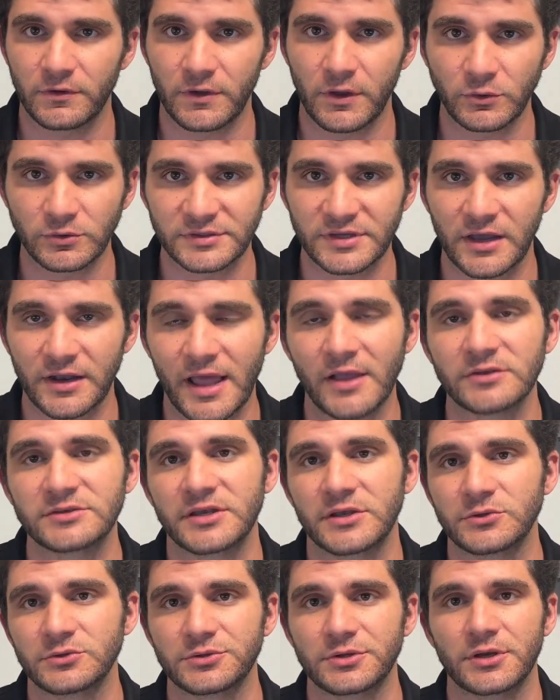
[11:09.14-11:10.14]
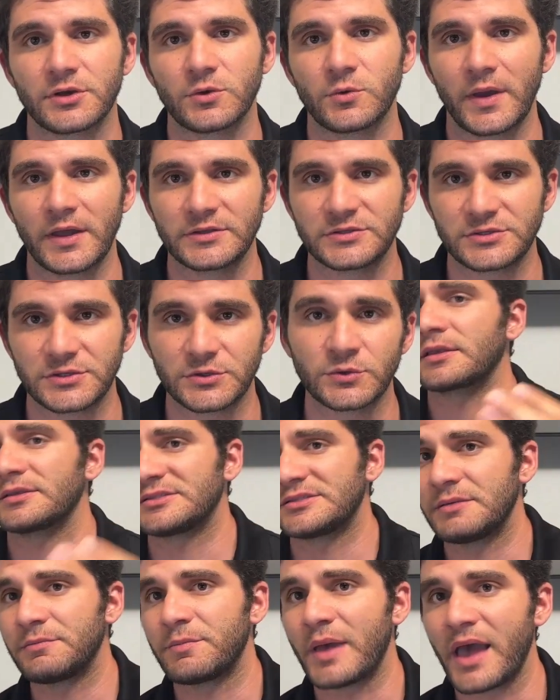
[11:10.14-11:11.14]
Old Town Alexandria awaits you.
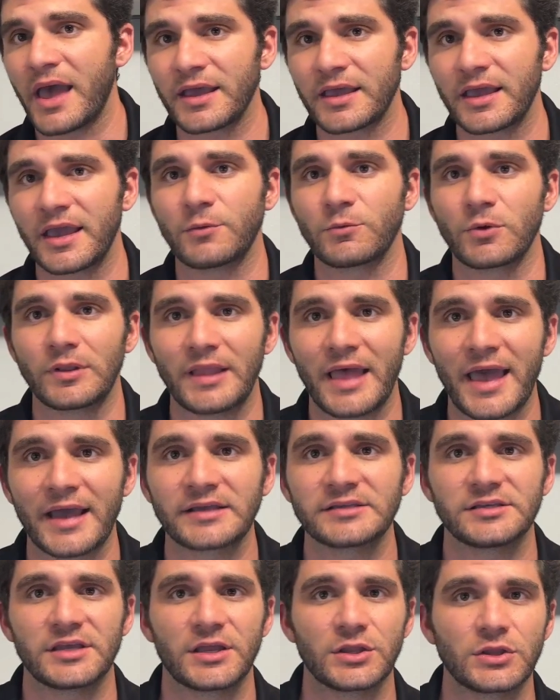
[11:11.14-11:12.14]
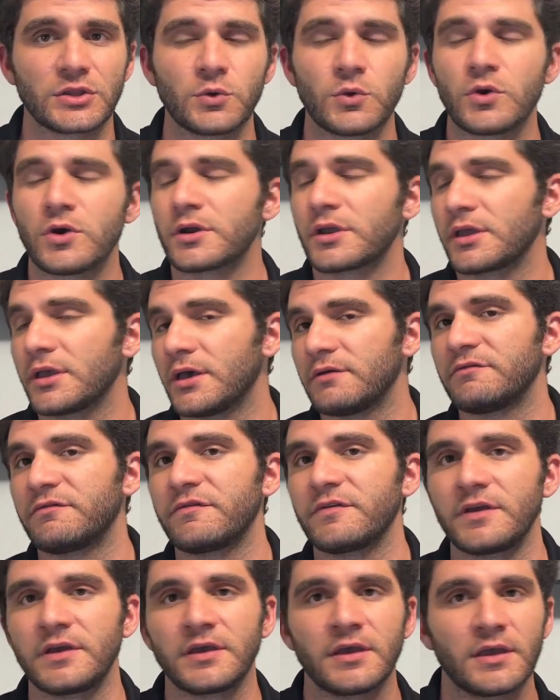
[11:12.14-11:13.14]
Sit back and relax in your
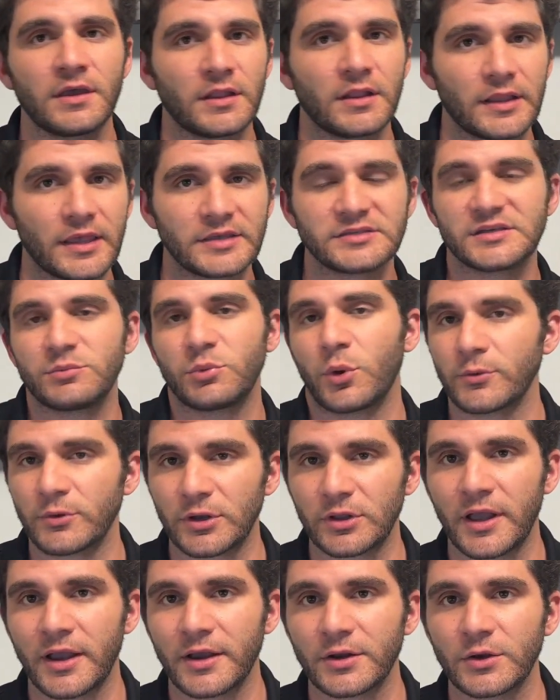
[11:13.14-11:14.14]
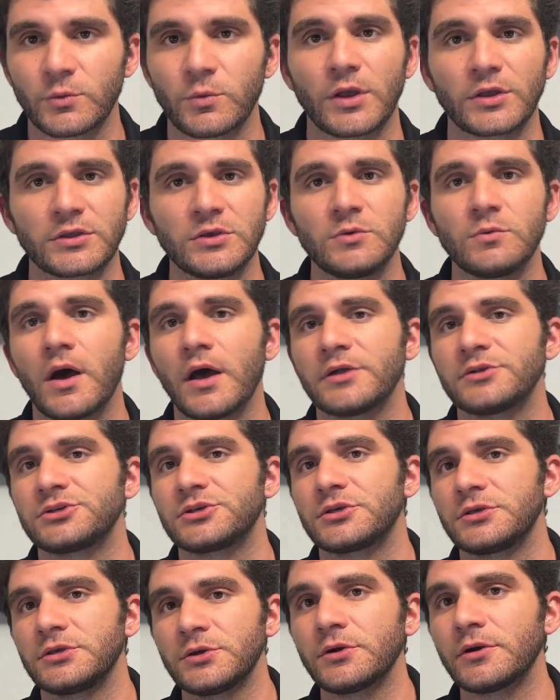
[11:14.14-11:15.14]
comfy lazy boy recliner while you watch
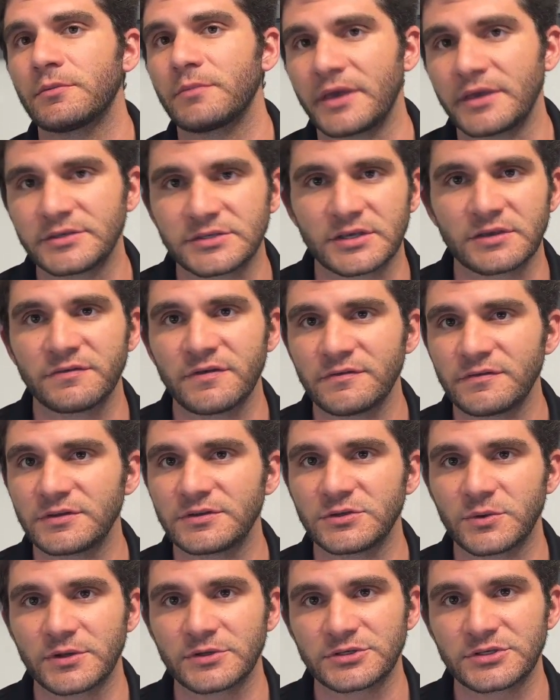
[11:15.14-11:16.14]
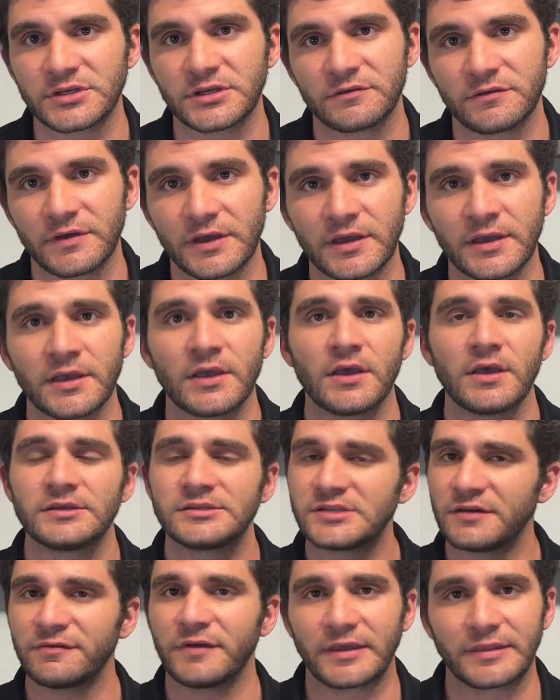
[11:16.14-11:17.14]
your amazing 52-inch TV,
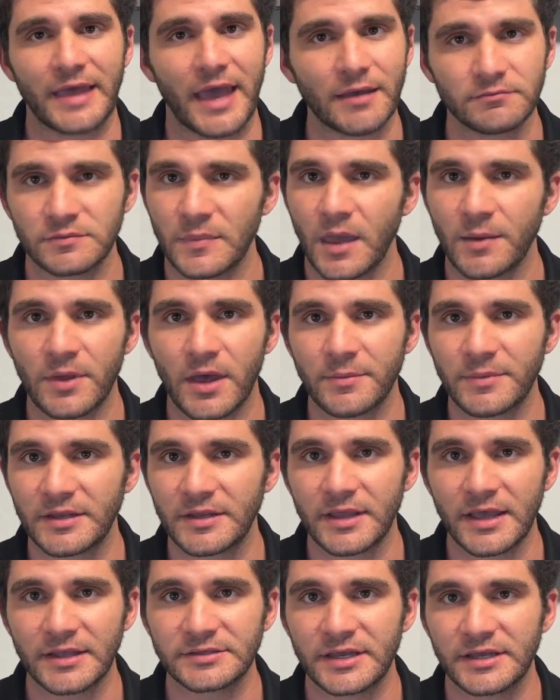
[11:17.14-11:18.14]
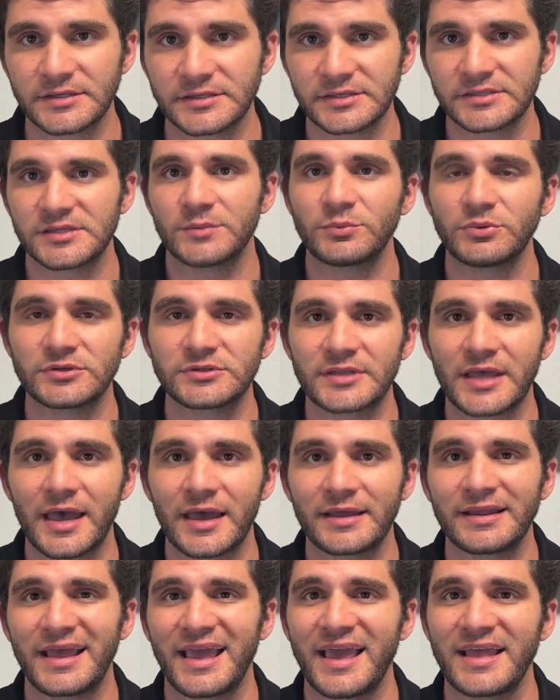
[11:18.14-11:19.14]
stuff like that. I mean, it's as simple as
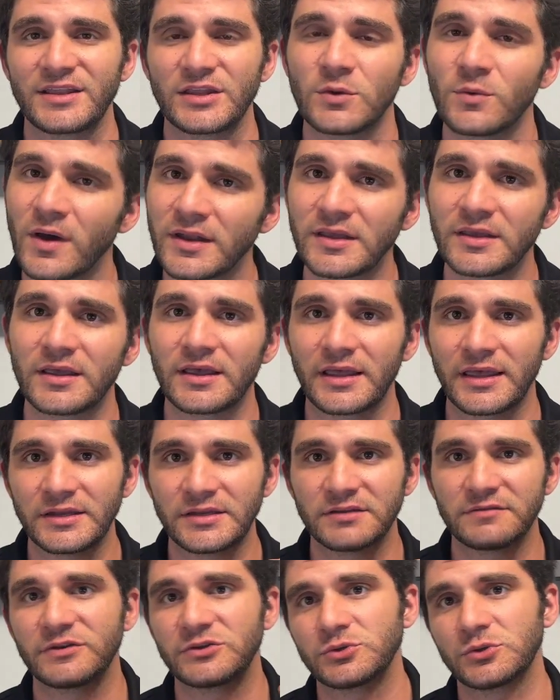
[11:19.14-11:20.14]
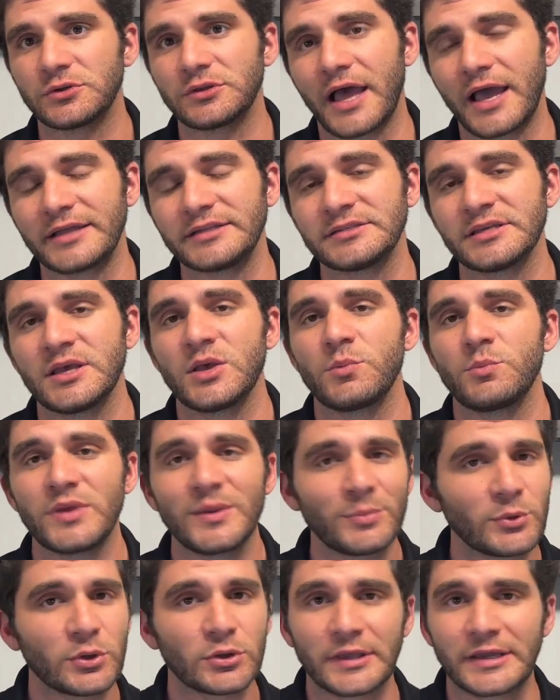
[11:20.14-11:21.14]
that, and you want it individual lines.
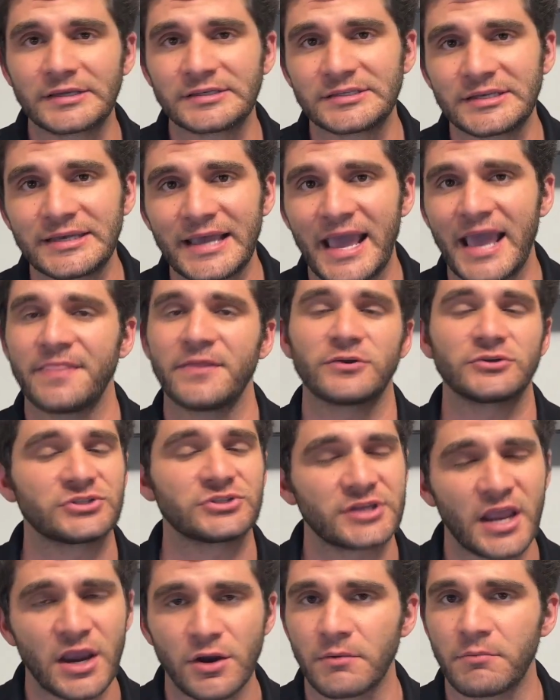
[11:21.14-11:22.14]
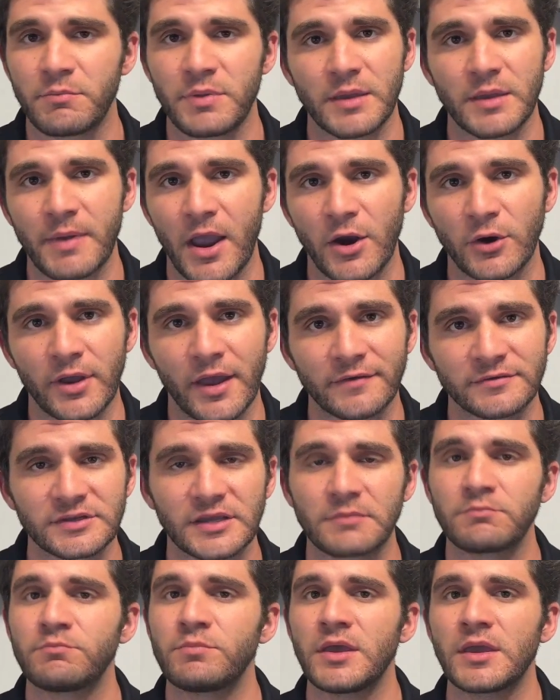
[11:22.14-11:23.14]
People are lazy and they're scared of big paragraphs. Like,
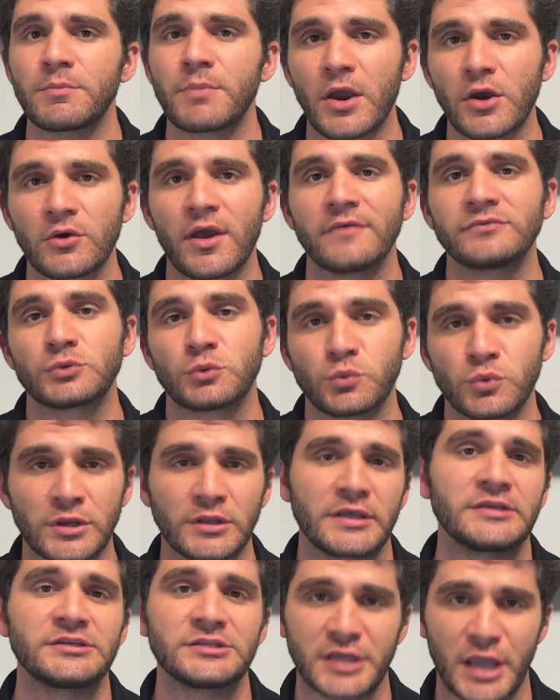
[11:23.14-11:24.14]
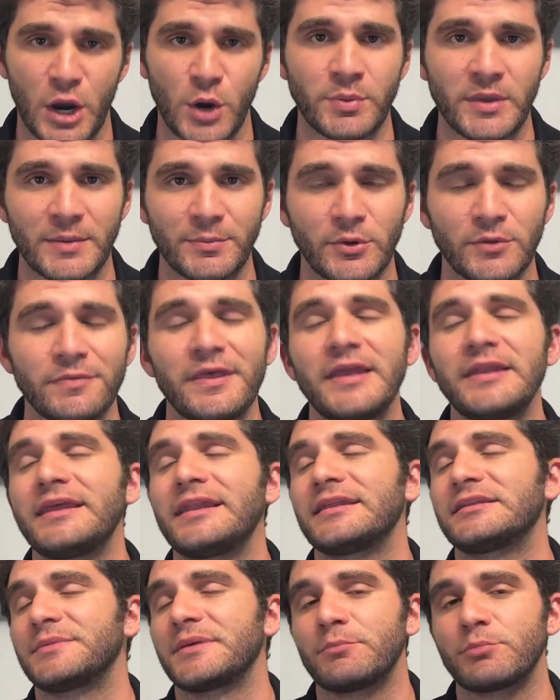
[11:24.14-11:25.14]
big paragraphs really scare people. They need
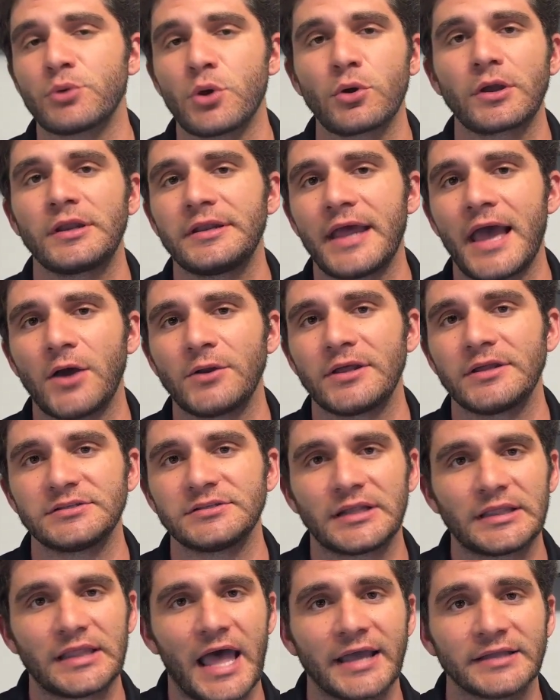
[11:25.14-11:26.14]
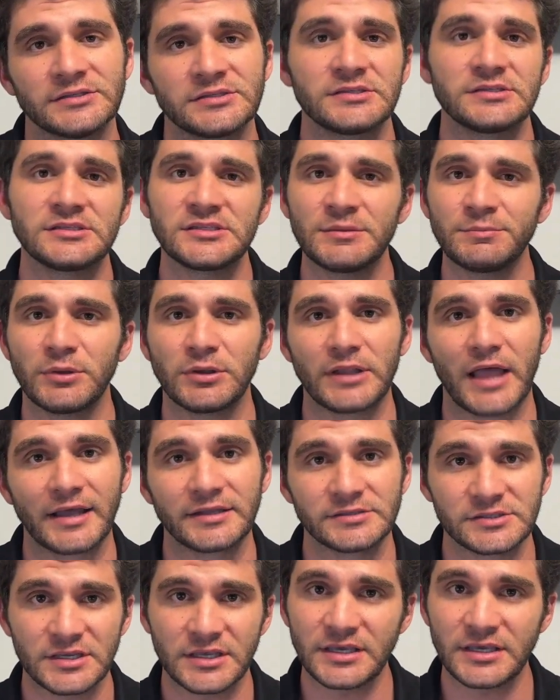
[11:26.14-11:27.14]
it to be broken down into lines, simple
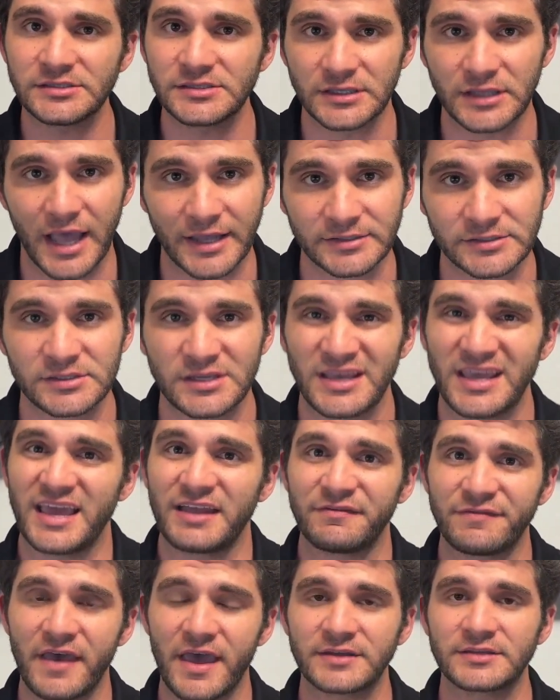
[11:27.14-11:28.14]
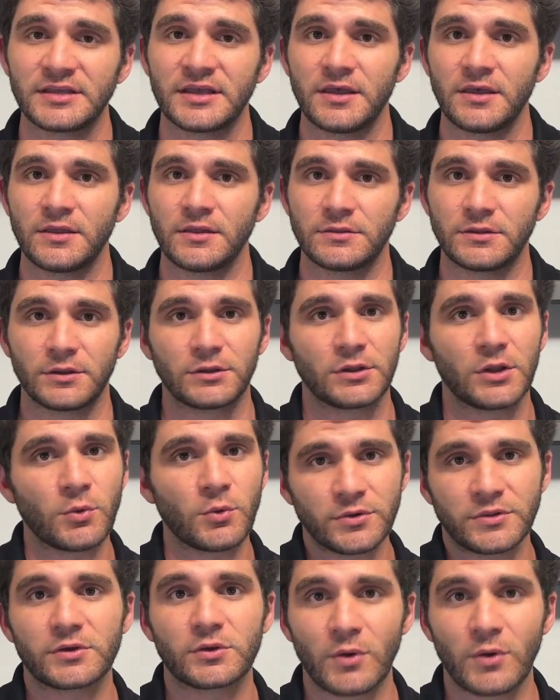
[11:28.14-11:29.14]
lines, easy lines. In fact, the lower
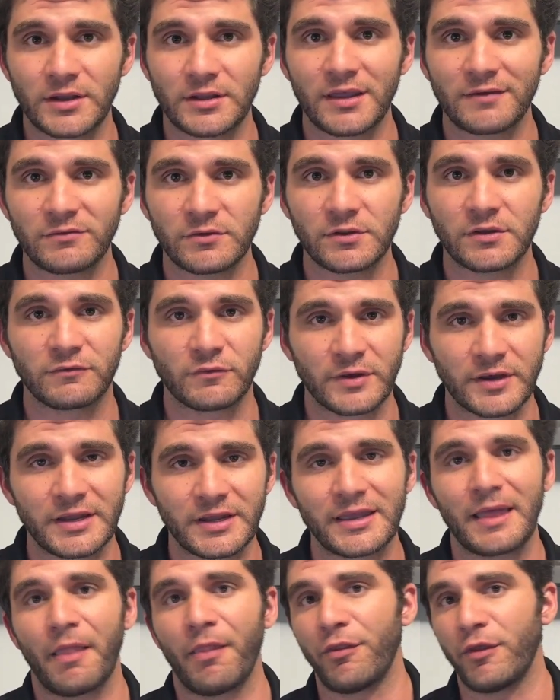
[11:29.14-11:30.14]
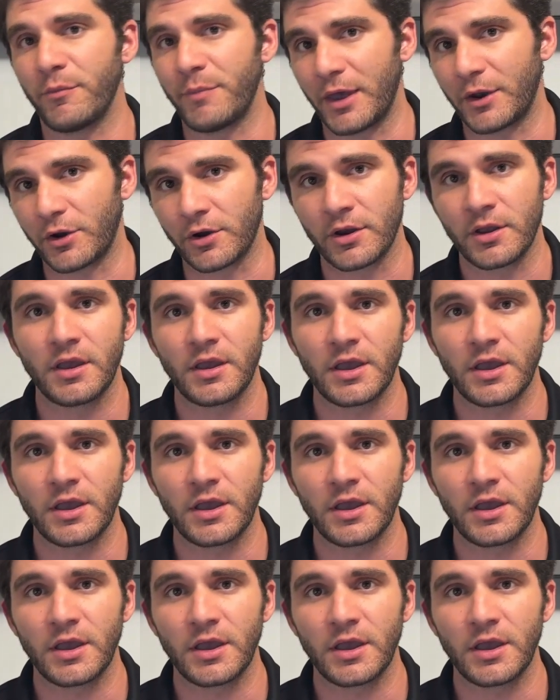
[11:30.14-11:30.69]
the grade level of reading, the better.